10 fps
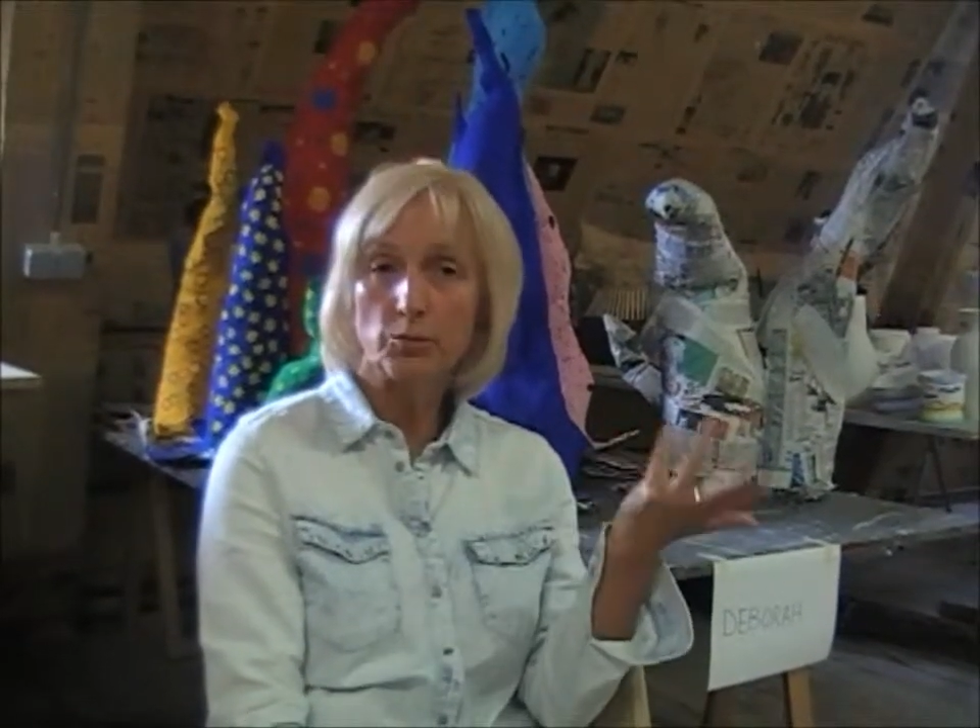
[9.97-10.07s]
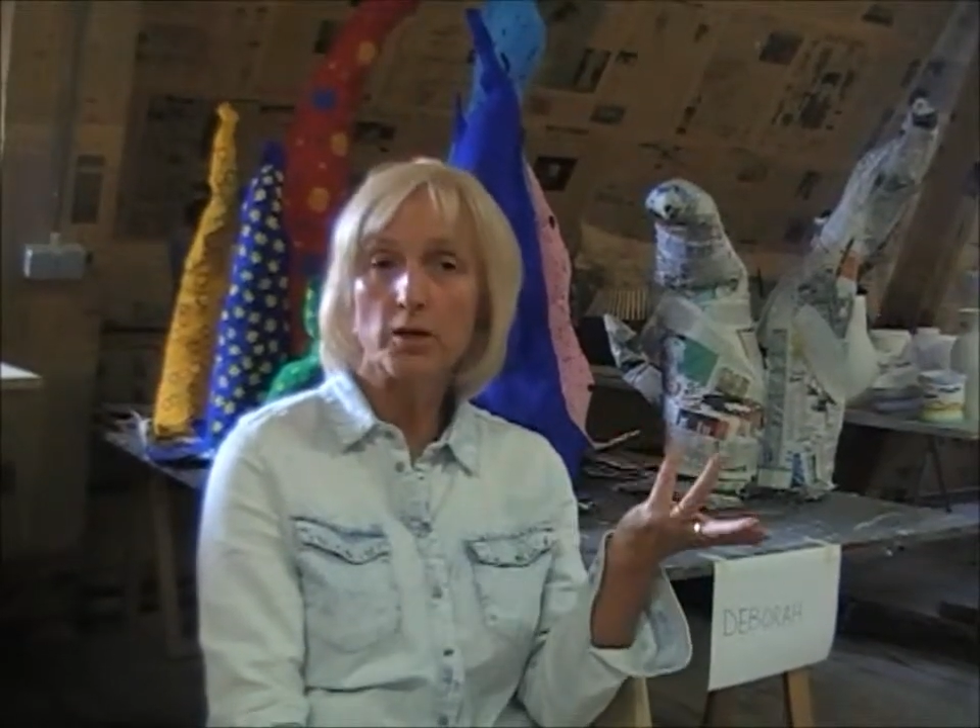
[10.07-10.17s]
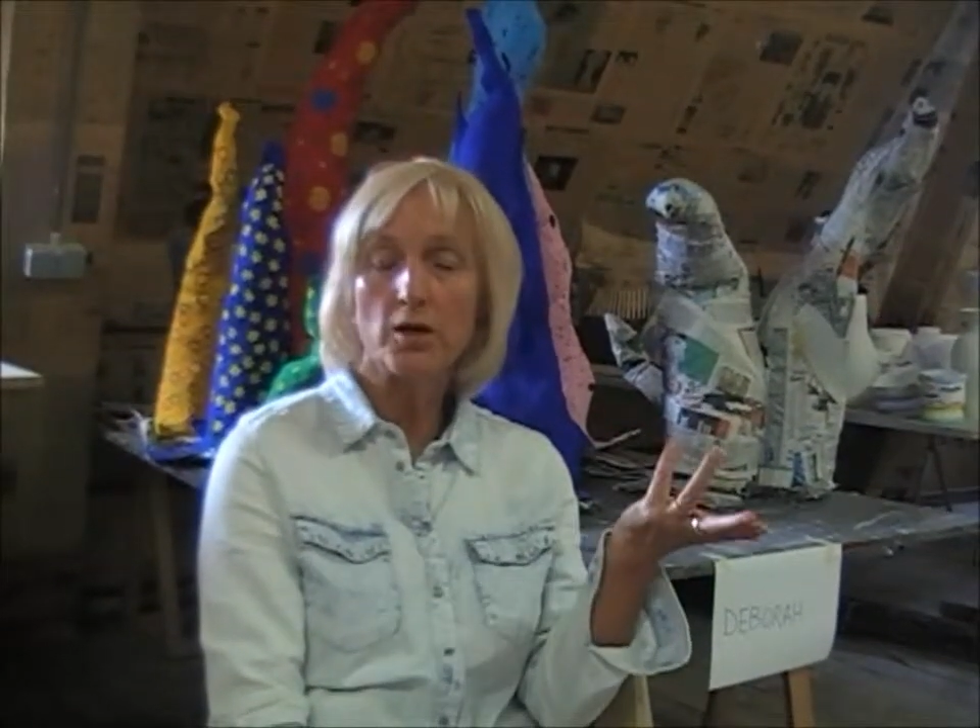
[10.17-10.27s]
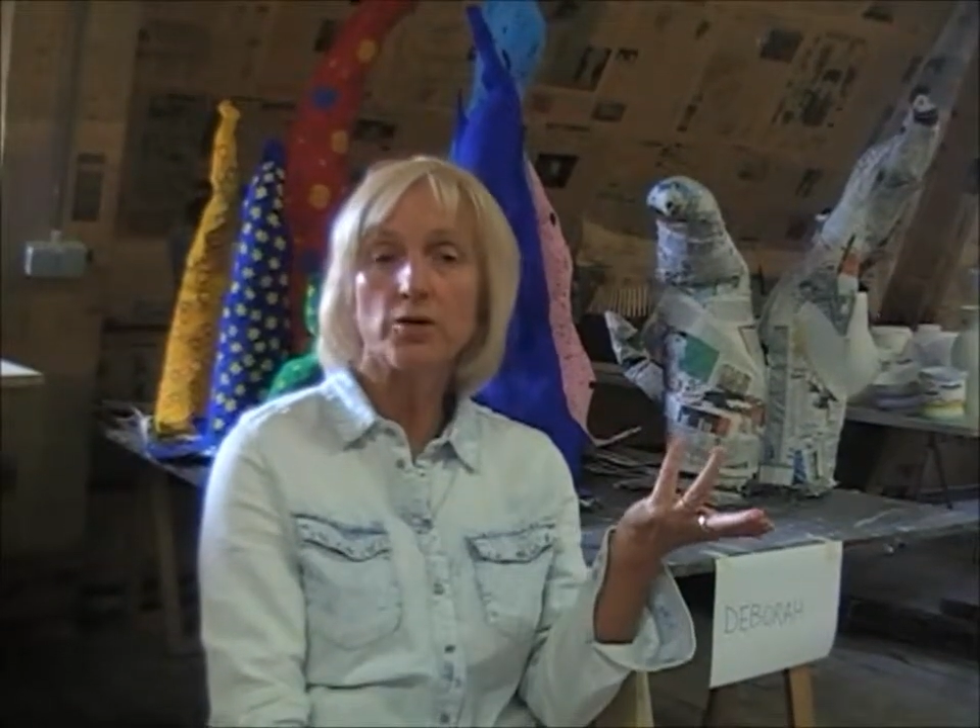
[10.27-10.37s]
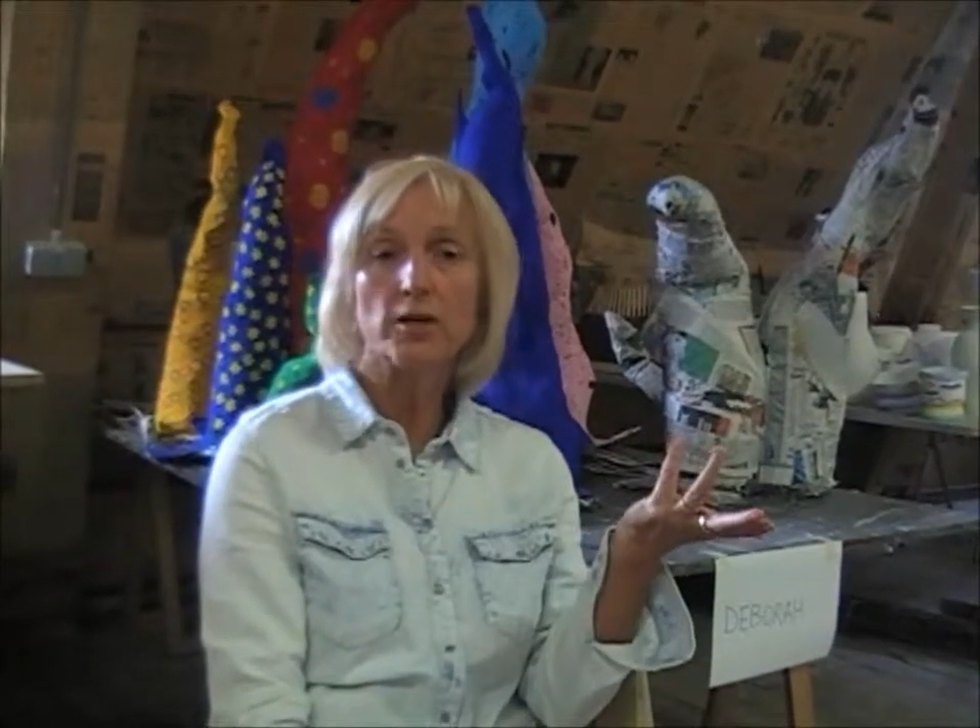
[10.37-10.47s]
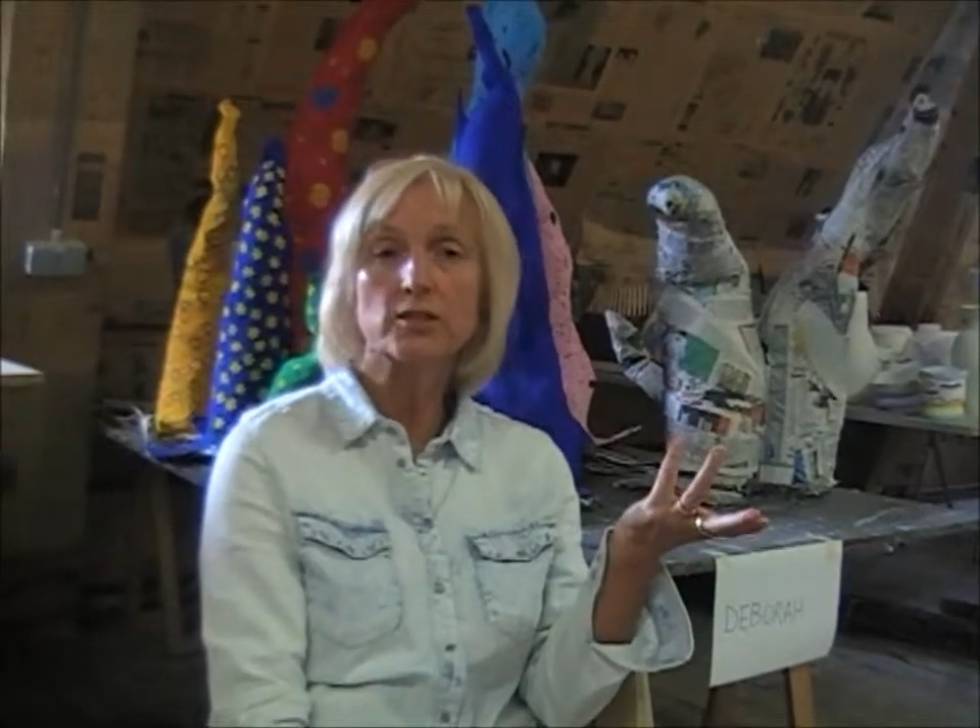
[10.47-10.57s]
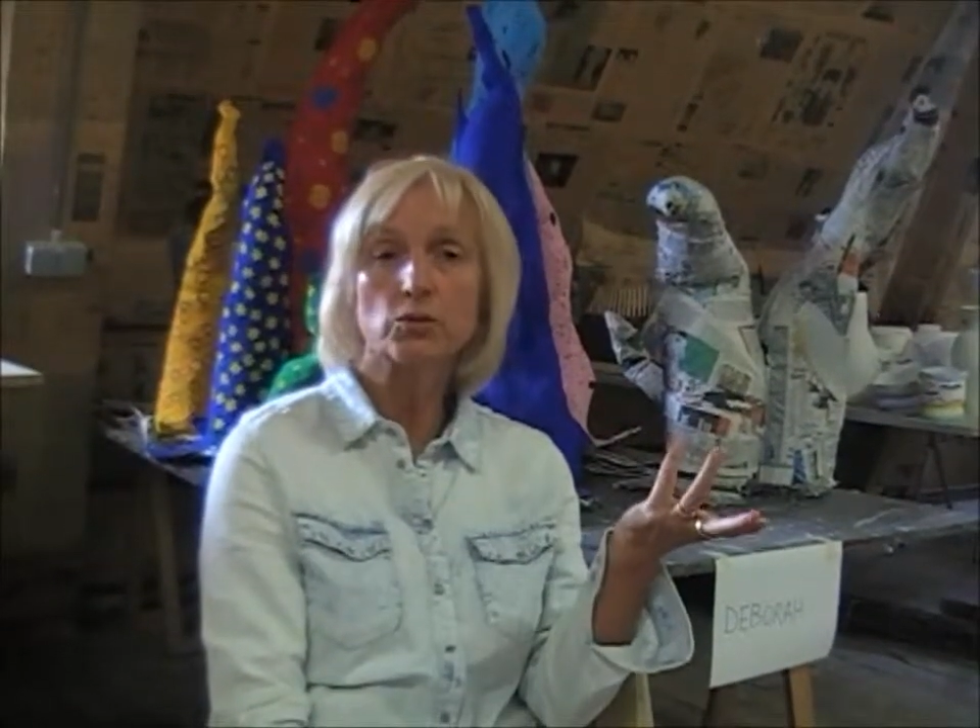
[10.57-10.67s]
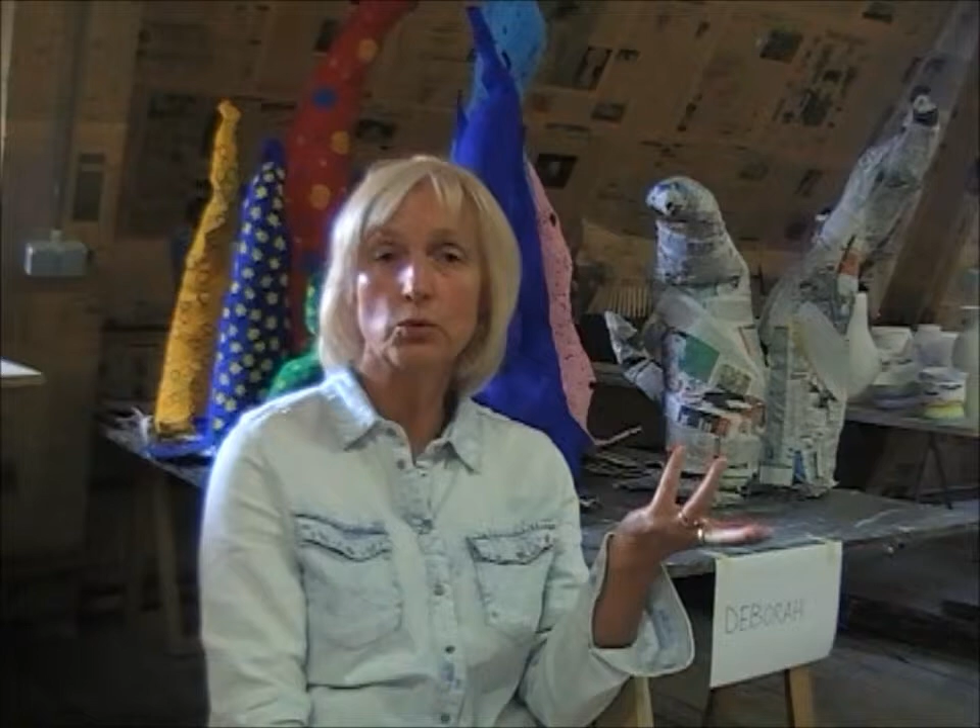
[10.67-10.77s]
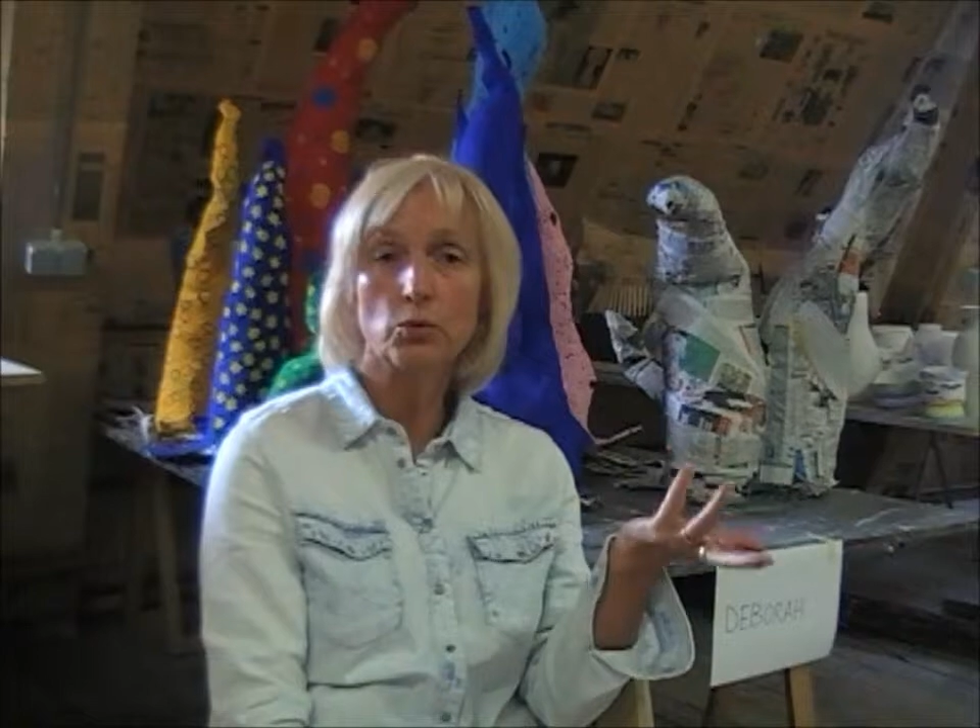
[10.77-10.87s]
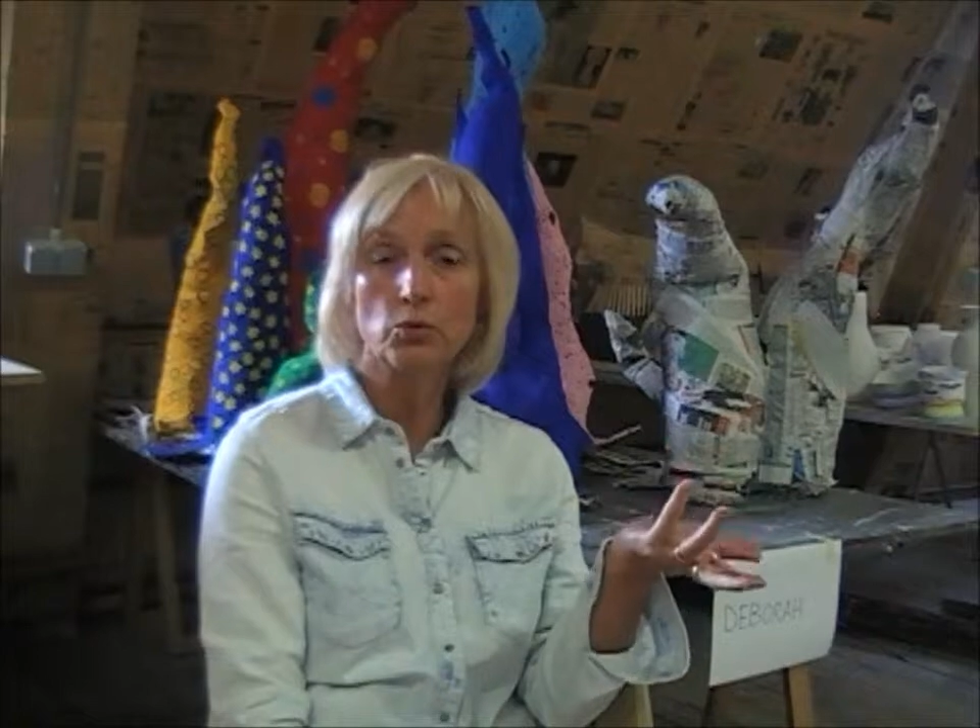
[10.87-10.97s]
we are a
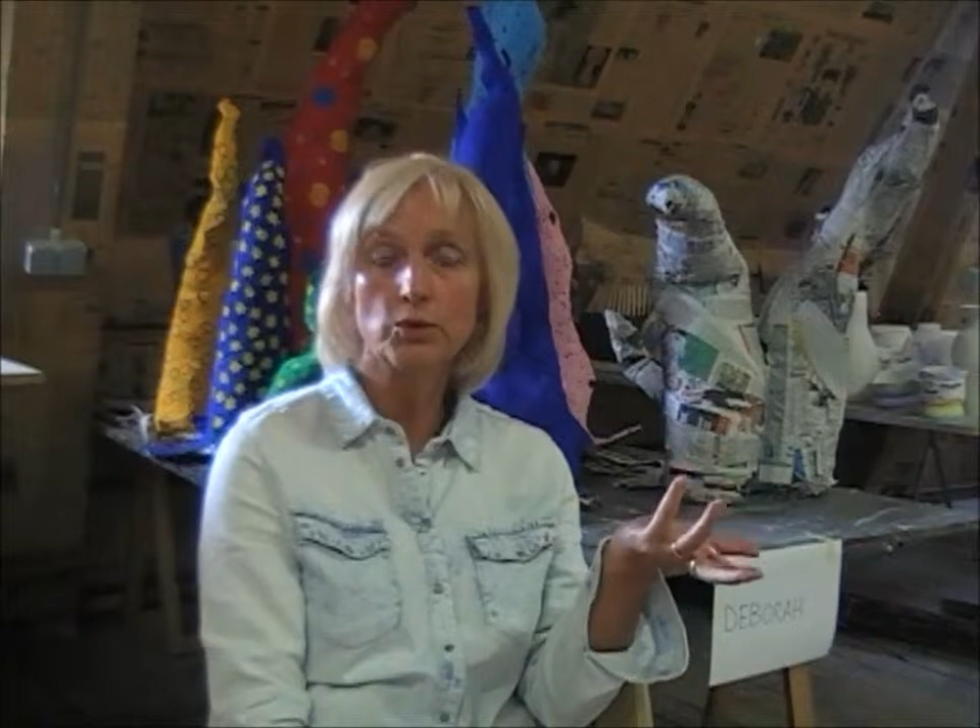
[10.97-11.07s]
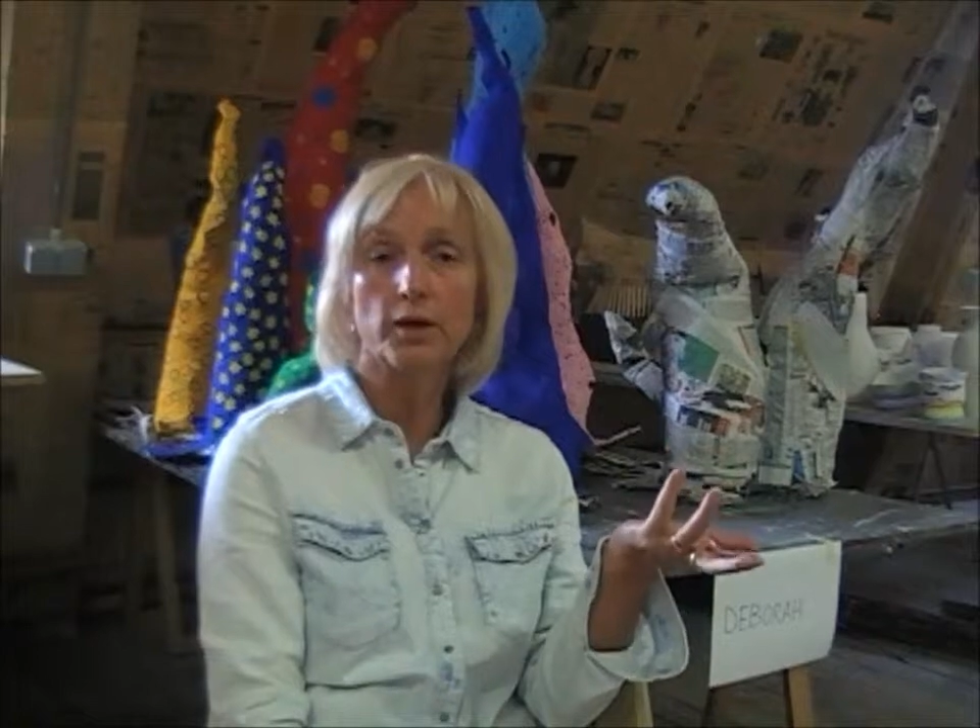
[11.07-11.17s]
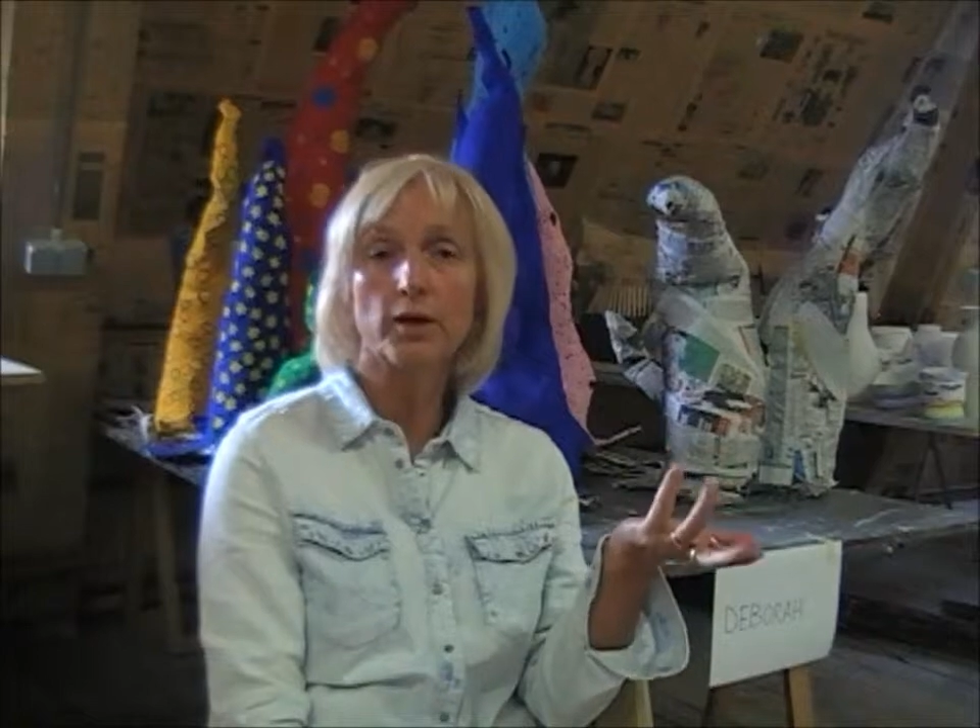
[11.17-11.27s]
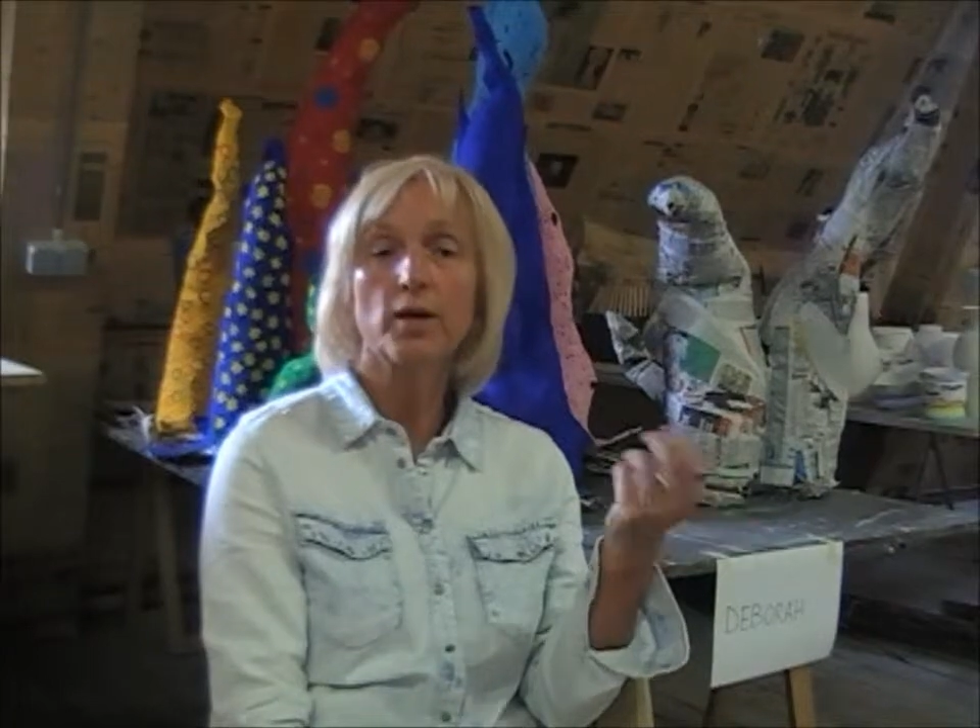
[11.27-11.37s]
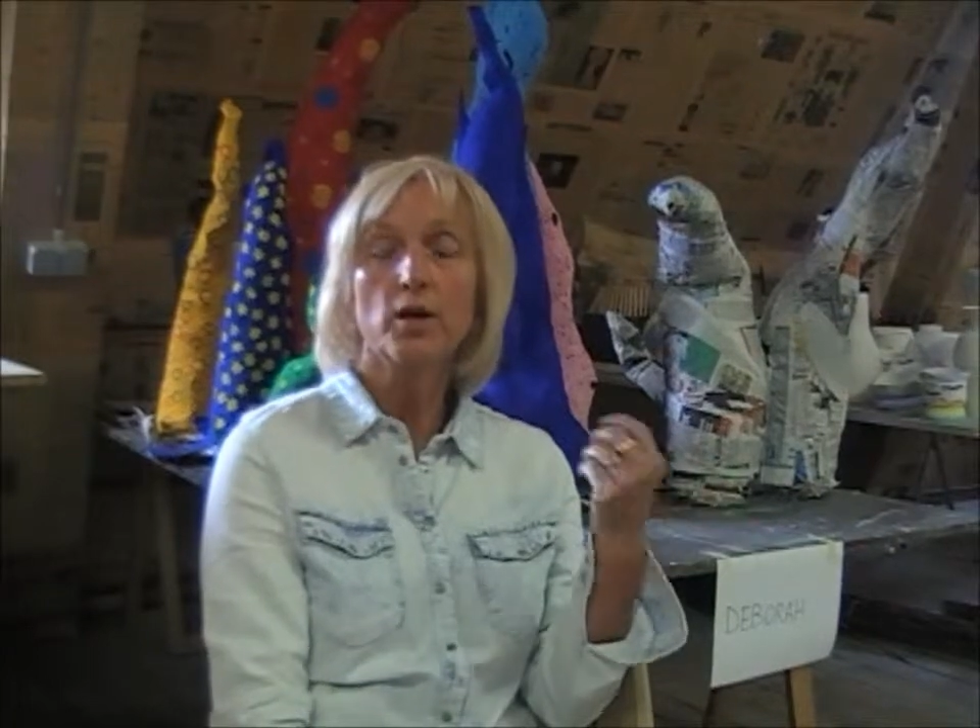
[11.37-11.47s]
little older